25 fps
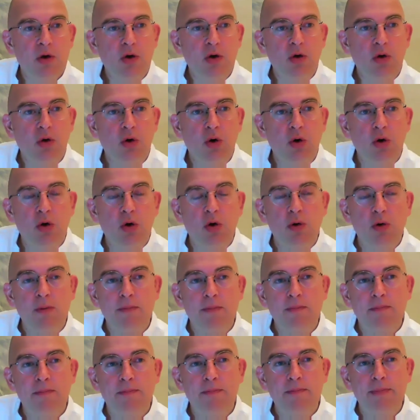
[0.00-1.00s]

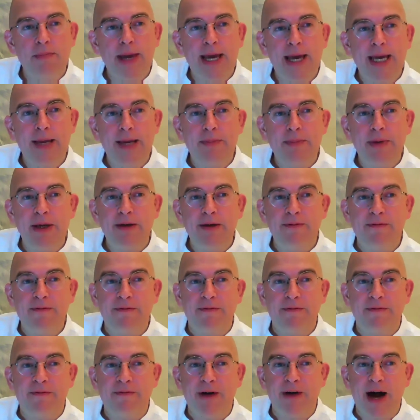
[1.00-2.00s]
or maybe
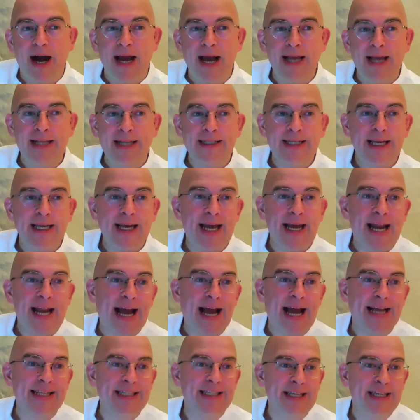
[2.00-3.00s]
finding an
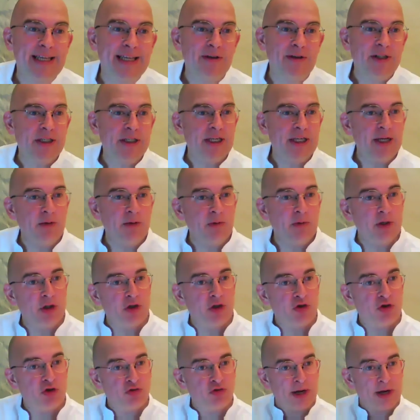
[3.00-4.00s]
activity
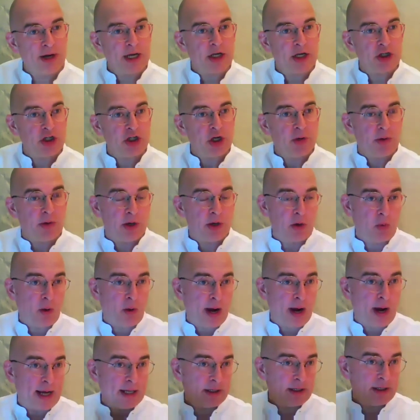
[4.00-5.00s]
which triggers you in a
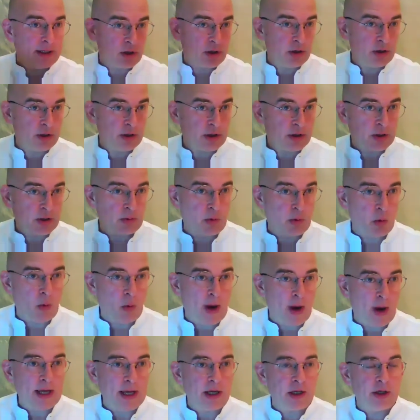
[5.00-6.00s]
way to
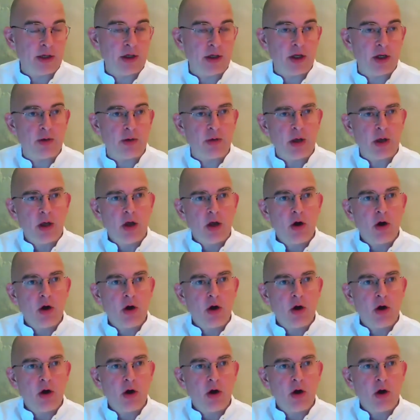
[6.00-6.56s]
awaken you,